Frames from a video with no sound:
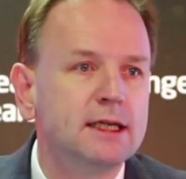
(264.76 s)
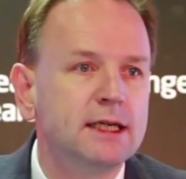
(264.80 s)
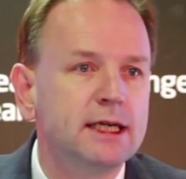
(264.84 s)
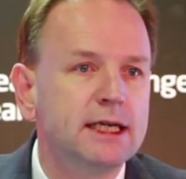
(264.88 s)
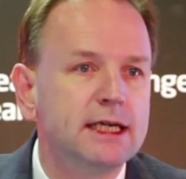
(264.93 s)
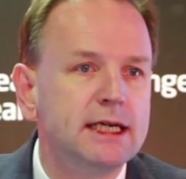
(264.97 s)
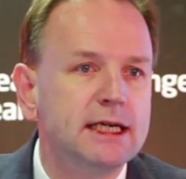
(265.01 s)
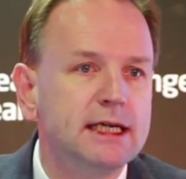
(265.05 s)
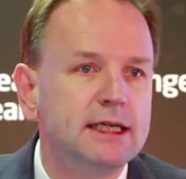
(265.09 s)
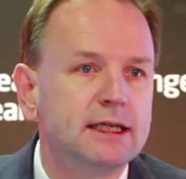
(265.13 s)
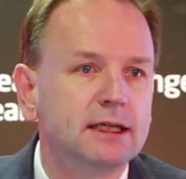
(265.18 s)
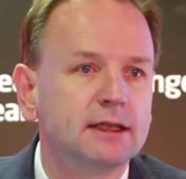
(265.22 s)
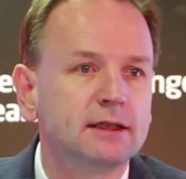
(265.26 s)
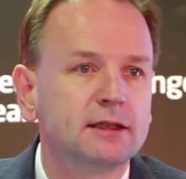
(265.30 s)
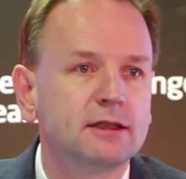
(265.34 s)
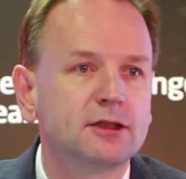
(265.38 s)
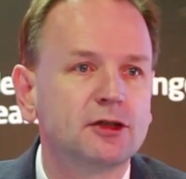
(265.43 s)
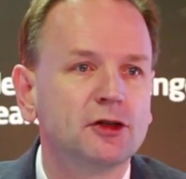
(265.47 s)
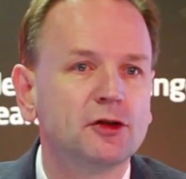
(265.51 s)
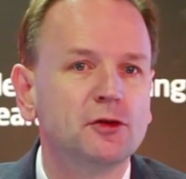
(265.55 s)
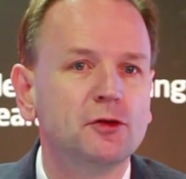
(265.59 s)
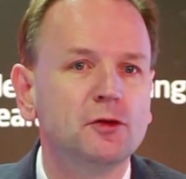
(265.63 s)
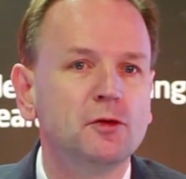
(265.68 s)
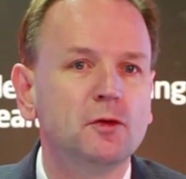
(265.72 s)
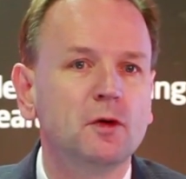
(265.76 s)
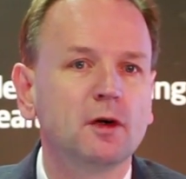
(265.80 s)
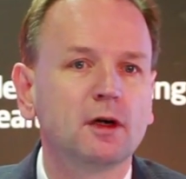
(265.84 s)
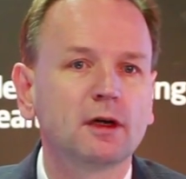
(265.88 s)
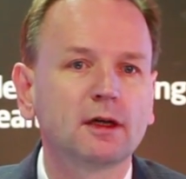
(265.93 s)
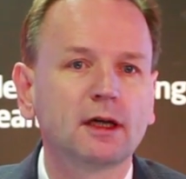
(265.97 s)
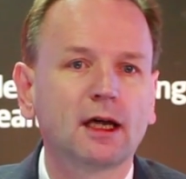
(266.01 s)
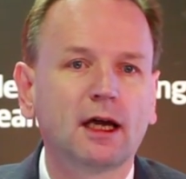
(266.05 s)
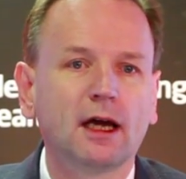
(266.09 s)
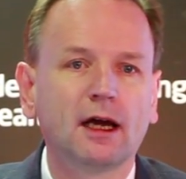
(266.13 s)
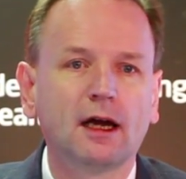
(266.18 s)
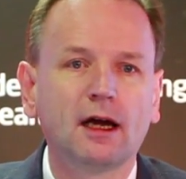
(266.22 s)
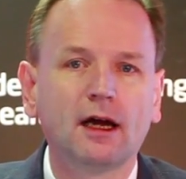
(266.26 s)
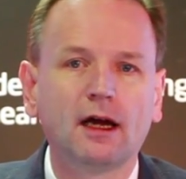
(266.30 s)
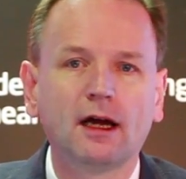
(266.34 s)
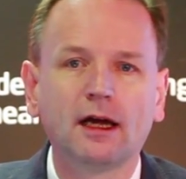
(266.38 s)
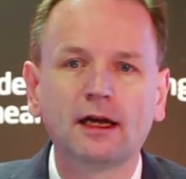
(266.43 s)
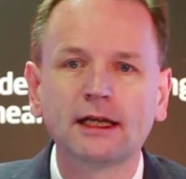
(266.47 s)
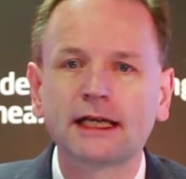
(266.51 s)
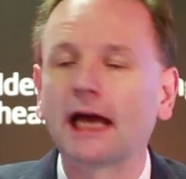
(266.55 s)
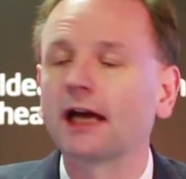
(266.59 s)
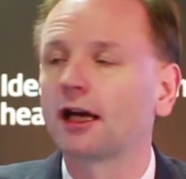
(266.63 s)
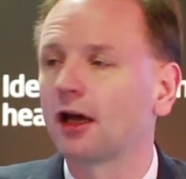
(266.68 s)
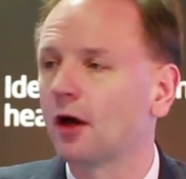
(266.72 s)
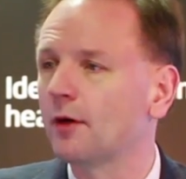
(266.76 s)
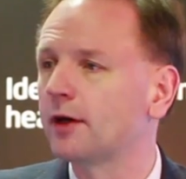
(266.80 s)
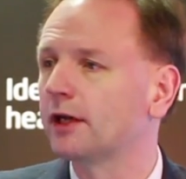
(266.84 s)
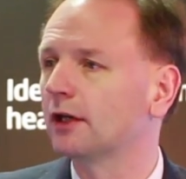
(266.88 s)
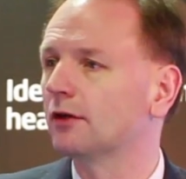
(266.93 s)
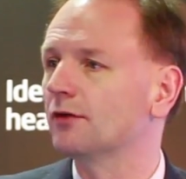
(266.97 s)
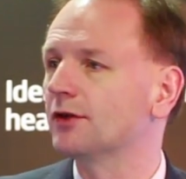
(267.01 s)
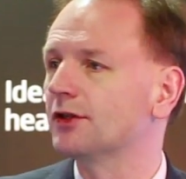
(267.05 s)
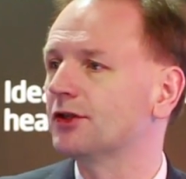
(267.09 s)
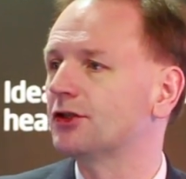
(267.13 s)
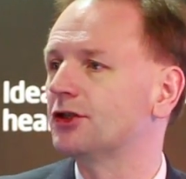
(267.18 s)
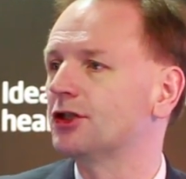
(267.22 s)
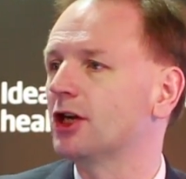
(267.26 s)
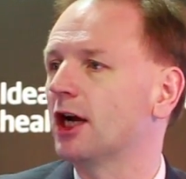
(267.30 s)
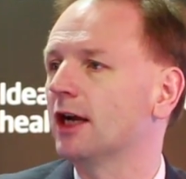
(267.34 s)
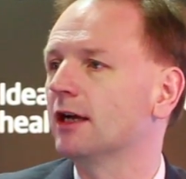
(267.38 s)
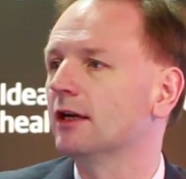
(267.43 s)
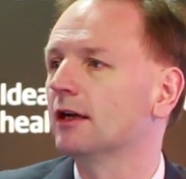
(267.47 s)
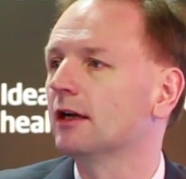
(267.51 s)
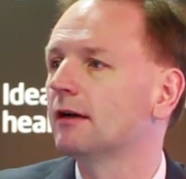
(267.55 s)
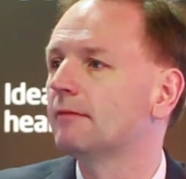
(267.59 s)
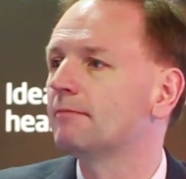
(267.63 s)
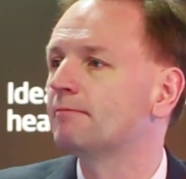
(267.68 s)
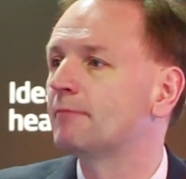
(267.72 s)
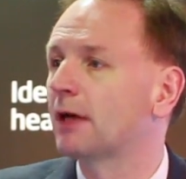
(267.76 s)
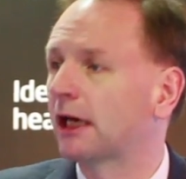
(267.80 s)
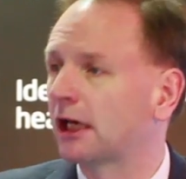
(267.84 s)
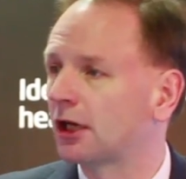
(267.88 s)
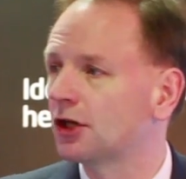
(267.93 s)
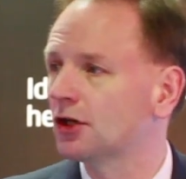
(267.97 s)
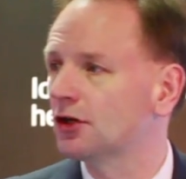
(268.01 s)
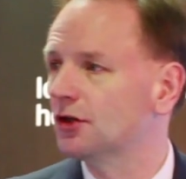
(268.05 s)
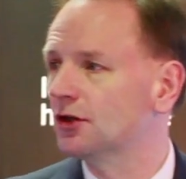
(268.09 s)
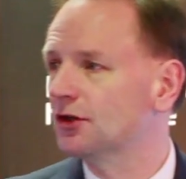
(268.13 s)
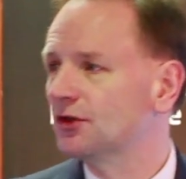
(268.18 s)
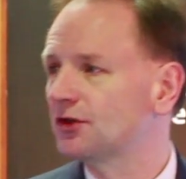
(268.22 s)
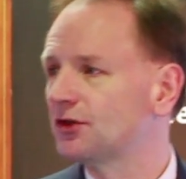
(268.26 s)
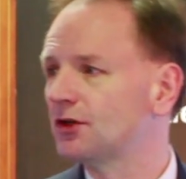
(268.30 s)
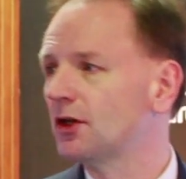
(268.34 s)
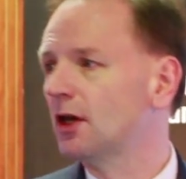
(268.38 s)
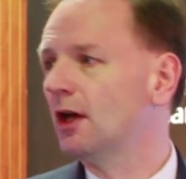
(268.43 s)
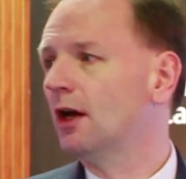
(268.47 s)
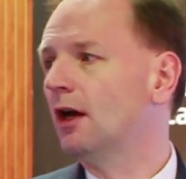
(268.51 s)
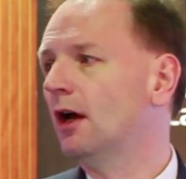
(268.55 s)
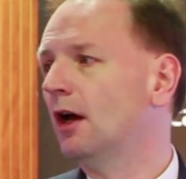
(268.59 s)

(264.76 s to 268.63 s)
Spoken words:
need to get going on this agenda because